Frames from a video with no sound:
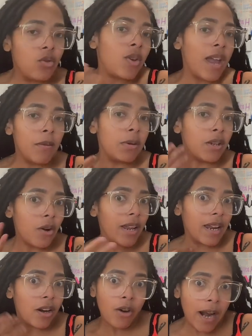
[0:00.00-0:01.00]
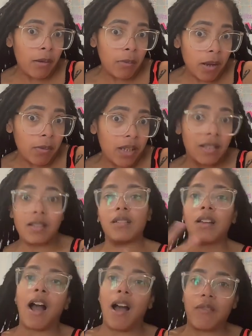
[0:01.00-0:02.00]
you can't be donating crack babies,
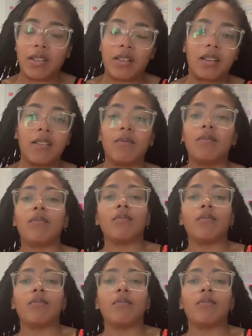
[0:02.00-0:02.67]
obviously.